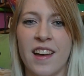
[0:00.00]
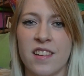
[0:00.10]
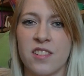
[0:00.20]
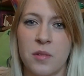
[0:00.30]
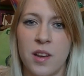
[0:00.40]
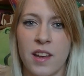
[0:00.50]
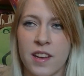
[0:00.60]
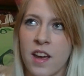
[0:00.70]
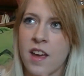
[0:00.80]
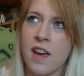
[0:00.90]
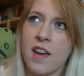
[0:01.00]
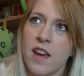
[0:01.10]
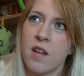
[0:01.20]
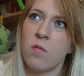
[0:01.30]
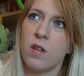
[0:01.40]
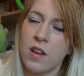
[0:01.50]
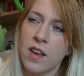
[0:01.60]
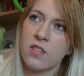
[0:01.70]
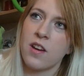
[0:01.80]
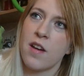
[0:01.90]
Something like, hey, I would
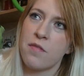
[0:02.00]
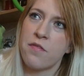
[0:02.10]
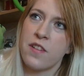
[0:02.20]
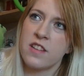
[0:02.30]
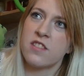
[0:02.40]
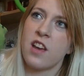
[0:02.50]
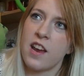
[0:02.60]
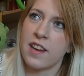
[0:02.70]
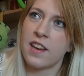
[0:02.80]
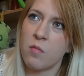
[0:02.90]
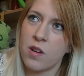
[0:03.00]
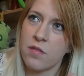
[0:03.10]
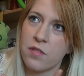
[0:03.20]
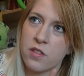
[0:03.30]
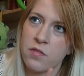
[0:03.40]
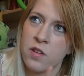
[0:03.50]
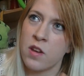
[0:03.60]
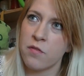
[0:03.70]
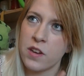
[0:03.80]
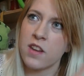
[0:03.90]
like to have a fan signing in one of your
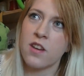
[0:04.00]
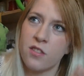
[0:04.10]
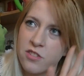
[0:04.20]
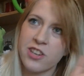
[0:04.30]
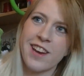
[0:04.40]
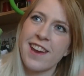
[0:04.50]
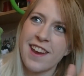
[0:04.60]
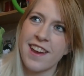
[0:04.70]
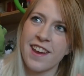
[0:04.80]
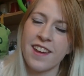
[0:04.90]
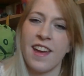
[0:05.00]
videos, yay!